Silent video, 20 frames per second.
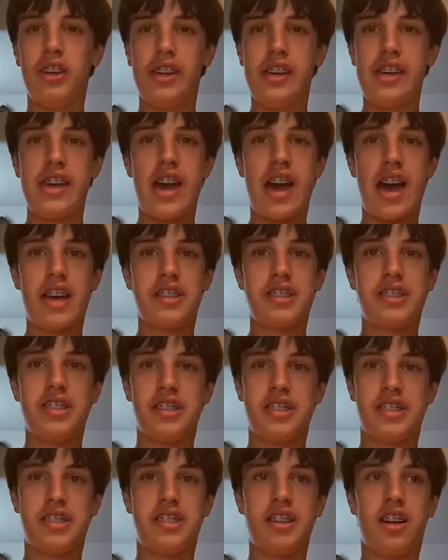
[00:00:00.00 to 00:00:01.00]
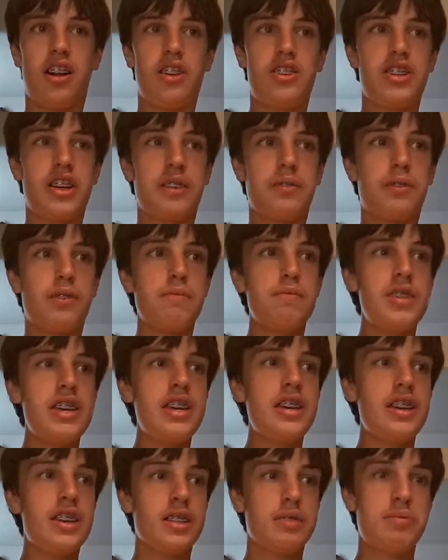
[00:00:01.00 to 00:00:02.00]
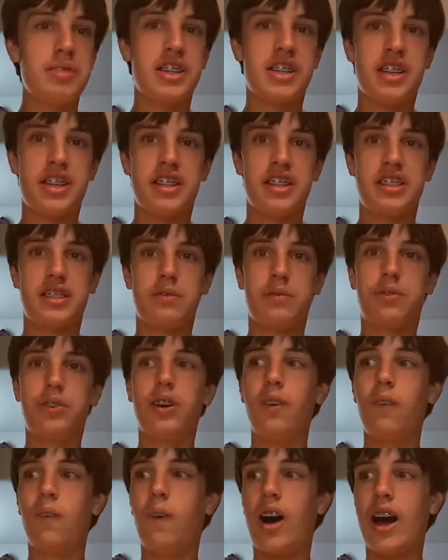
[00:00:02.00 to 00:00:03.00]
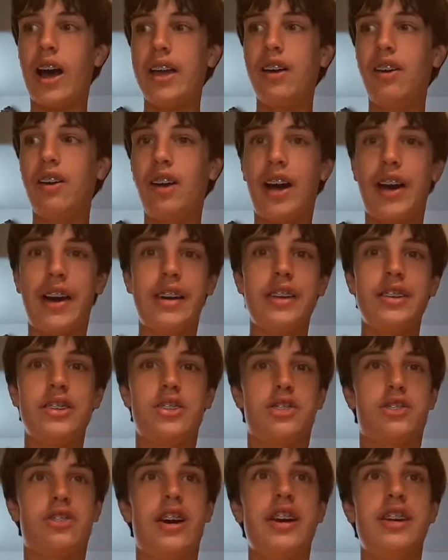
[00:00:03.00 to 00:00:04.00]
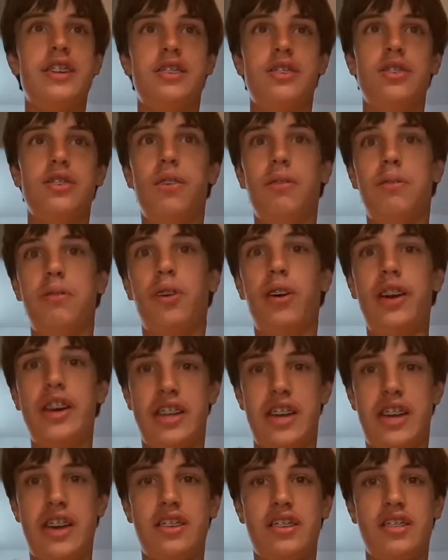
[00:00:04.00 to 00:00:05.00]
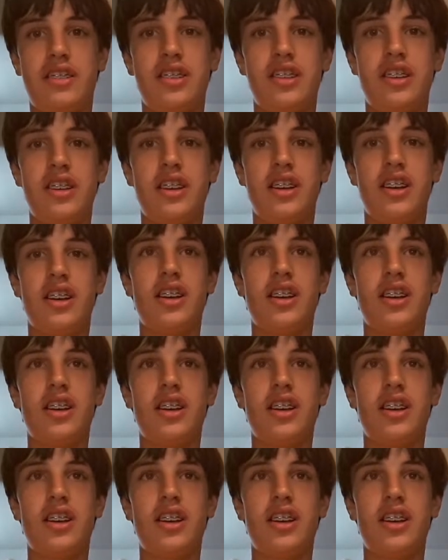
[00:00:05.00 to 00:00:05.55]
really as nostalgic for me is because for a while I tried to avoid it.